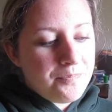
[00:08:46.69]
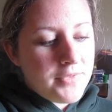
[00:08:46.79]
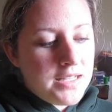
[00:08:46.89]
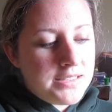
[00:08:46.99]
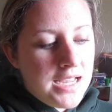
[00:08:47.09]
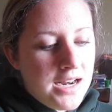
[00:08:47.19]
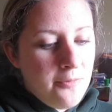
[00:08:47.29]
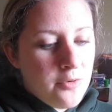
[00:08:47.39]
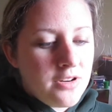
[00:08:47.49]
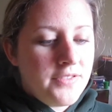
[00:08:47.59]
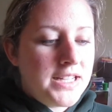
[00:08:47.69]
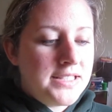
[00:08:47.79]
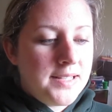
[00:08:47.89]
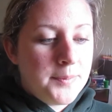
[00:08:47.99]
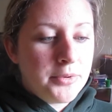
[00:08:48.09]
It's kind of more of a
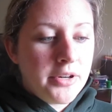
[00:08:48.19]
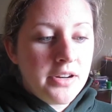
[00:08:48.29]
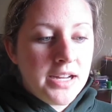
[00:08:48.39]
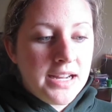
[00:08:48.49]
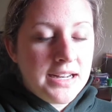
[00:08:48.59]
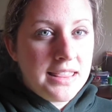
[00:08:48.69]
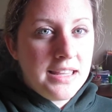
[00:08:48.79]
contemporary kind of